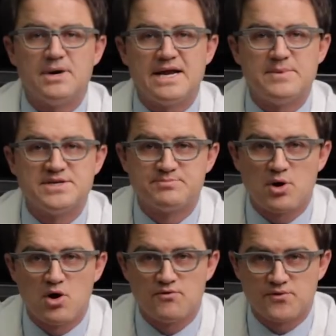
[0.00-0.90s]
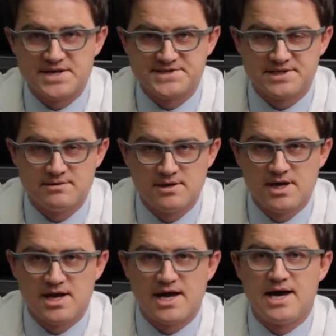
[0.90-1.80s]
name is Paul Frandsen,
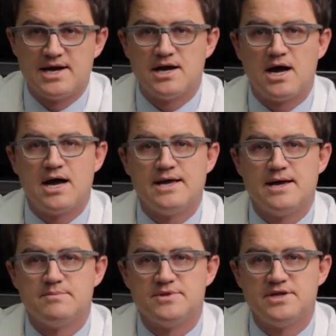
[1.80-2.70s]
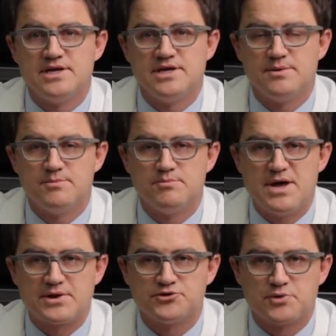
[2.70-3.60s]
and I am the
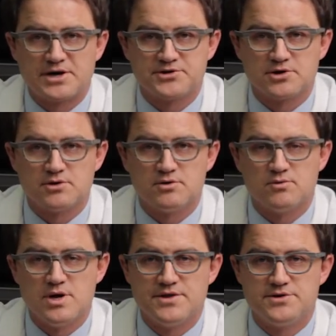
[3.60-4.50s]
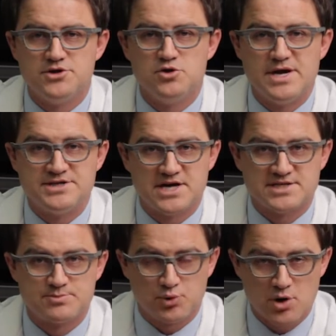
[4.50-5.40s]
medical director with
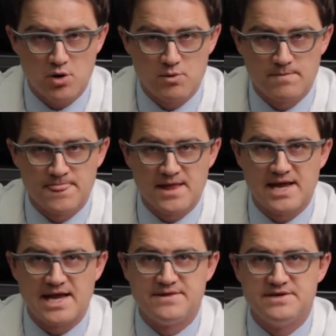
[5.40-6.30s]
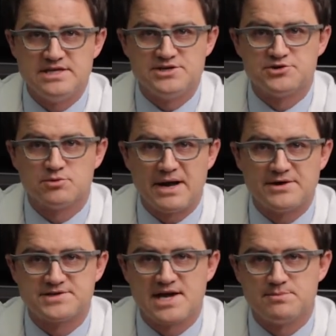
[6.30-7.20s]
UHS Pro and the Digital
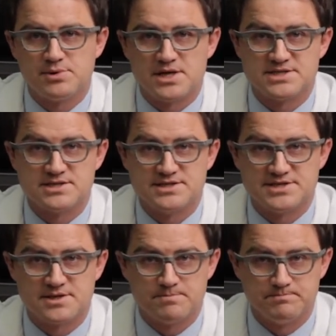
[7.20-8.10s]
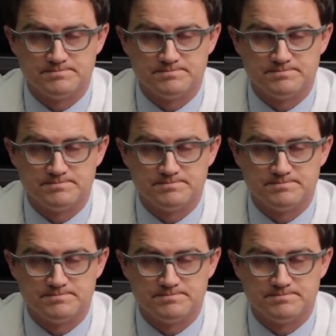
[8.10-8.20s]
Bioscan Plus system.